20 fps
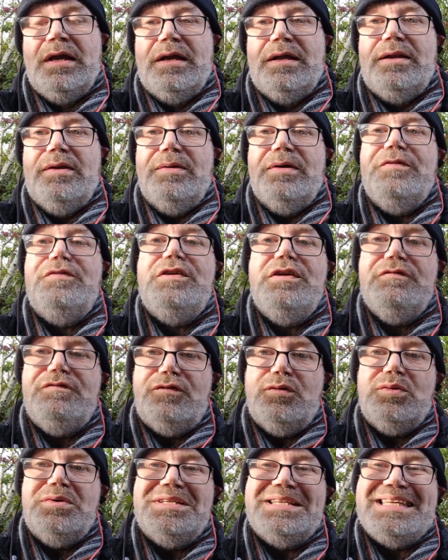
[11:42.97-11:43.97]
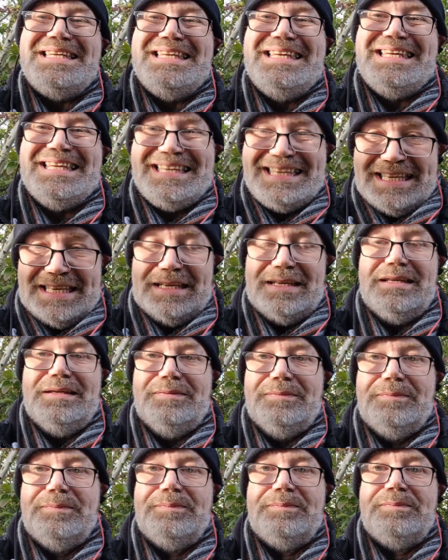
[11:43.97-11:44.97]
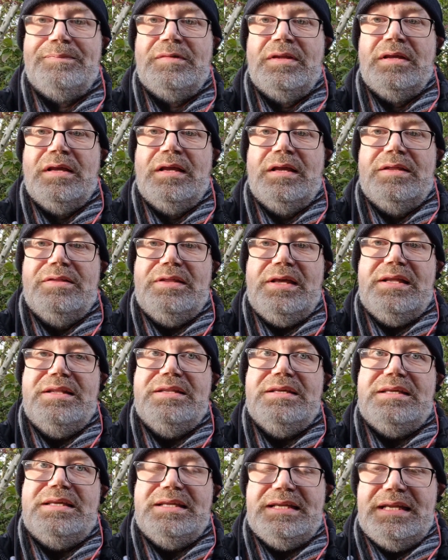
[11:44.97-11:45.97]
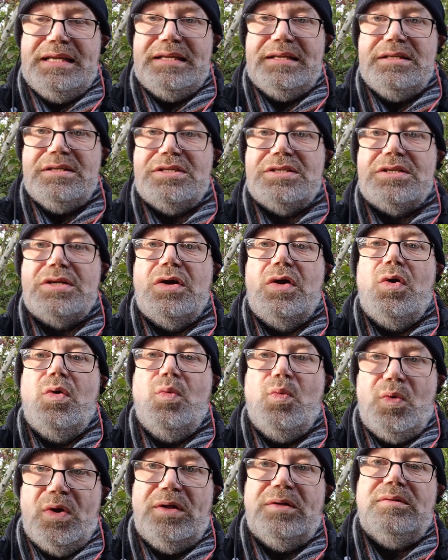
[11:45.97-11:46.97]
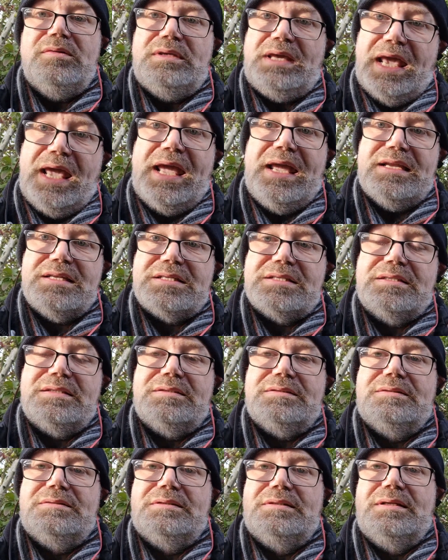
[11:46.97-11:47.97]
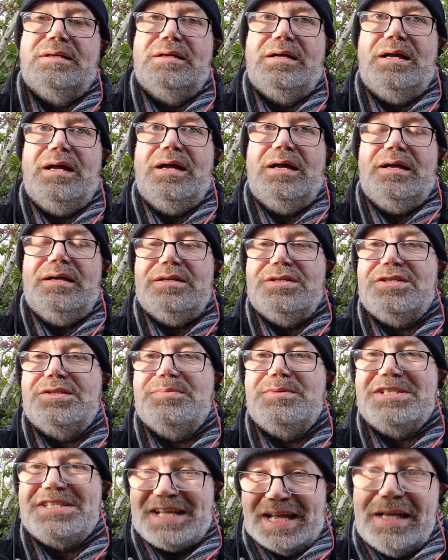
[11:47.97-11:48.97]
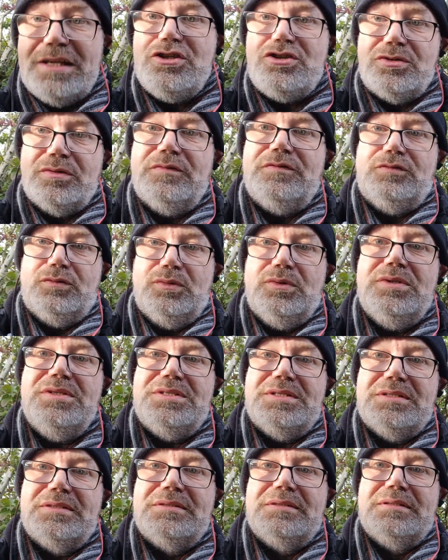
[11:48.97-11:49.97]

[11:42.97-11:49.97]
Now if you vote Green, then the Greens will get a substantial vote,